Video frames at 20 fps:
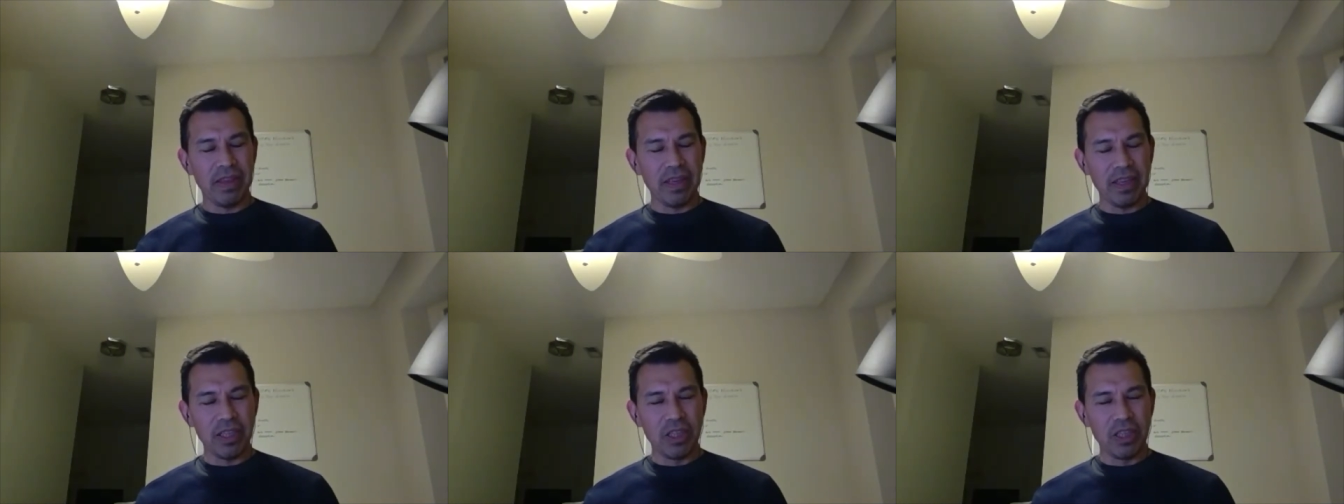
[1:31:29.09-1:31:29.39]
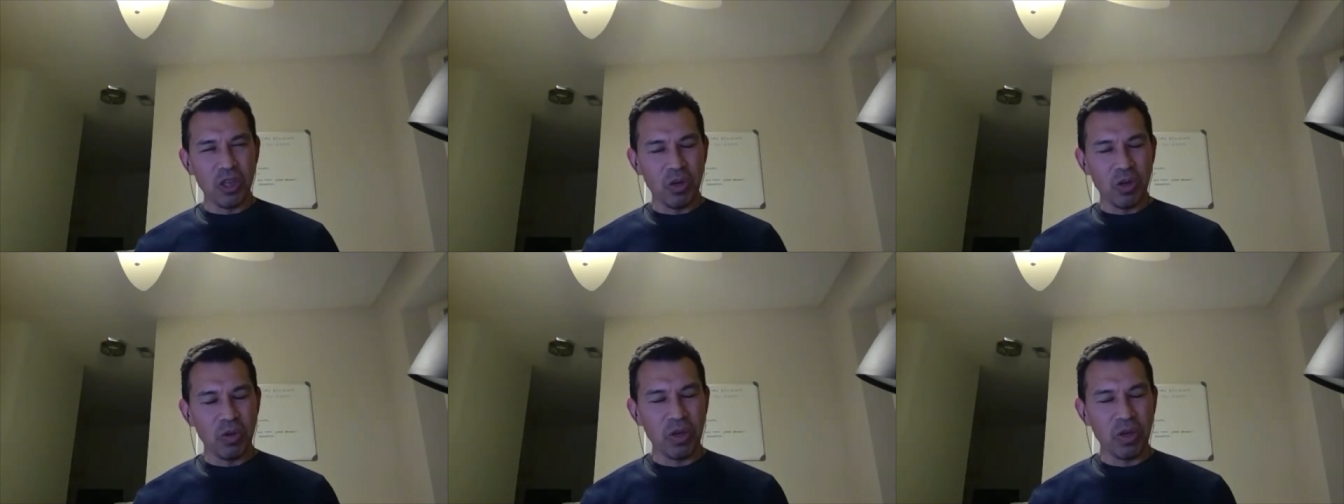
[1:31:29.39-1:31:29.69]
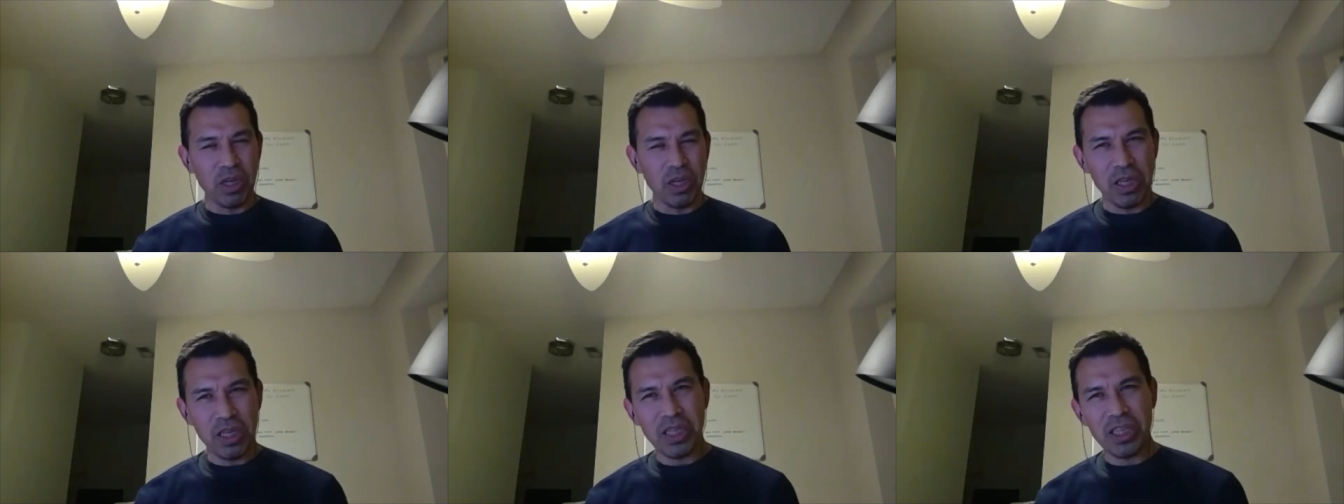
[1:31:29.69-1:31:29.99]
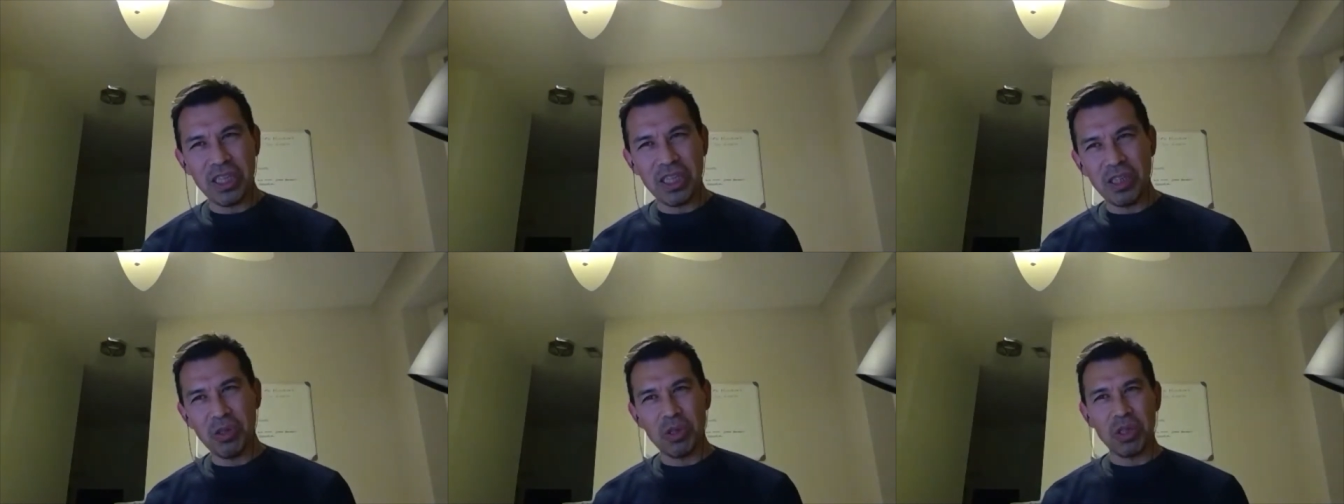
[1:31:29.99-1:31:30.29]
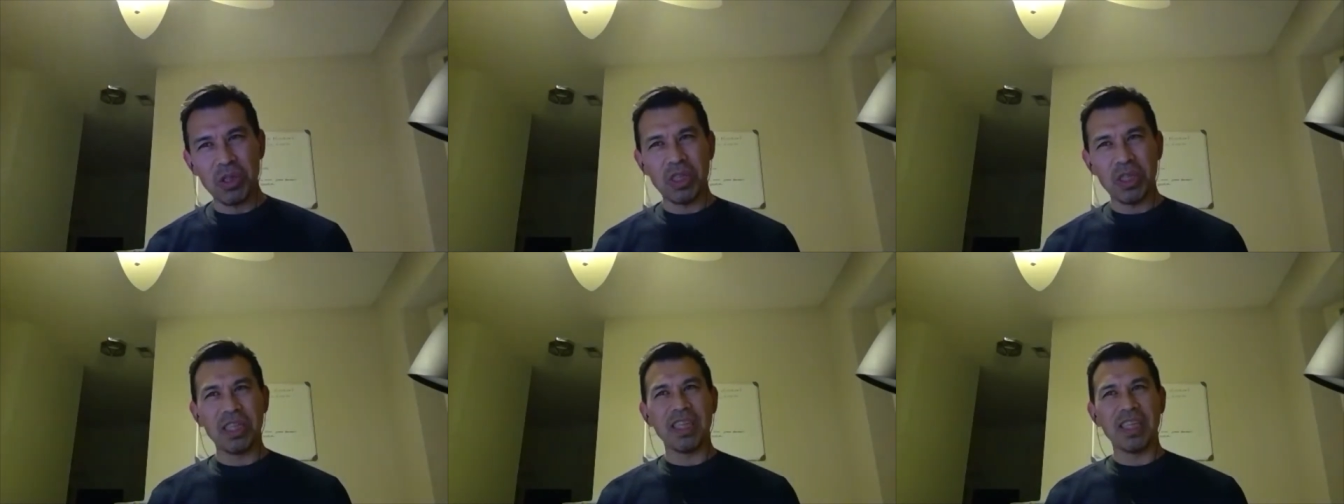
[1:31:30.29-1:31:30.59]
So it is
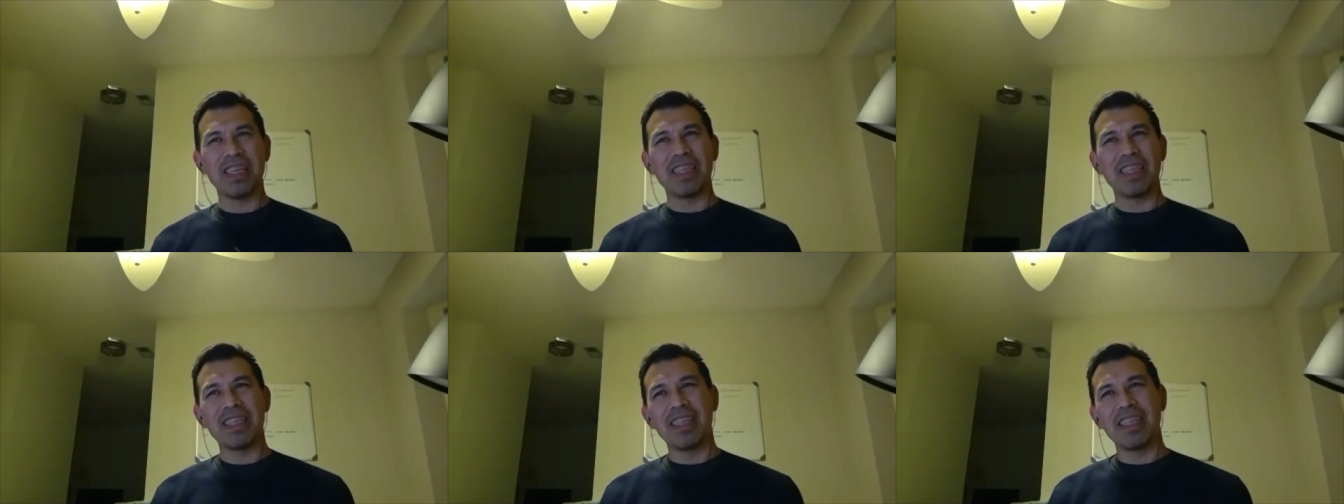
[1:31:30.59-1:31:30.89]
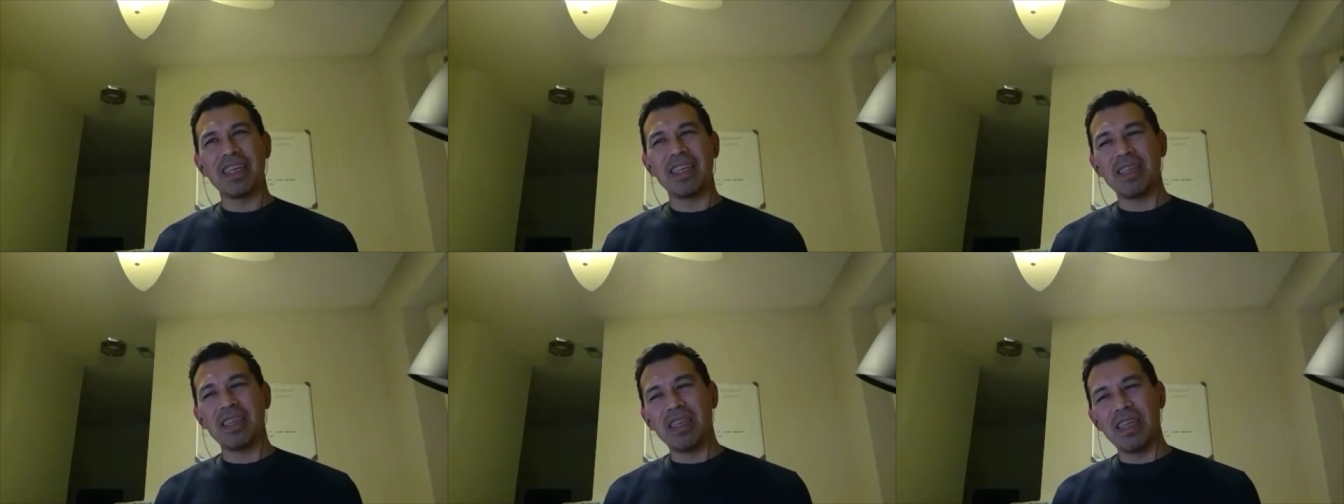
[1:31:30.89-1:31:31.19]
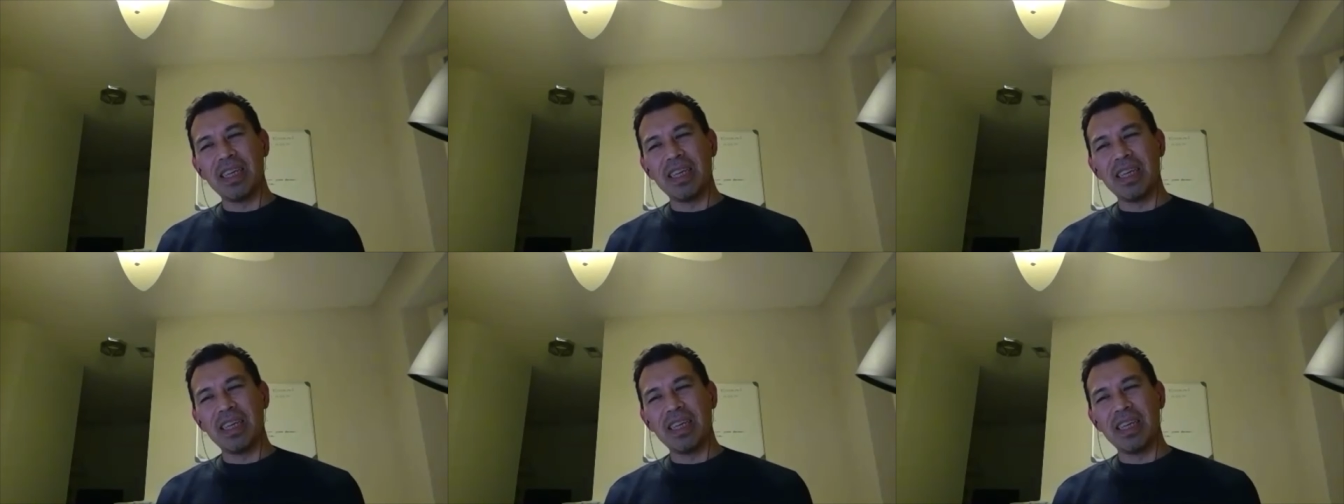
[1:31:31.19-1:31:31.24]
interesting that